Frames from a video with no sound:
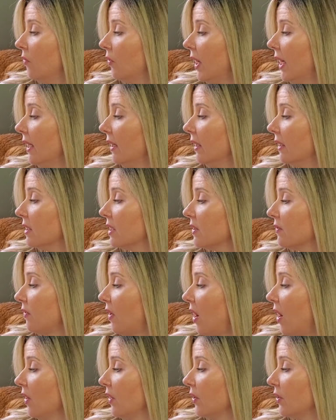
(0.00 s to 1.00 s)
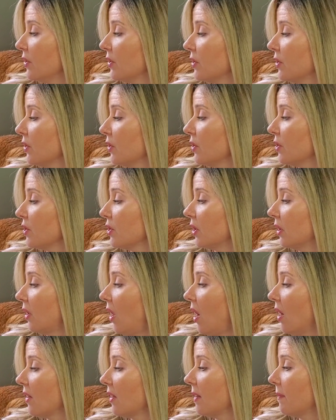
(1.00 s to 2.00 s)
Franklin's father searched
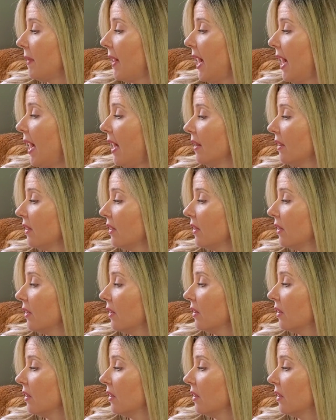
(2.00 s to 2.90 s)
along the path.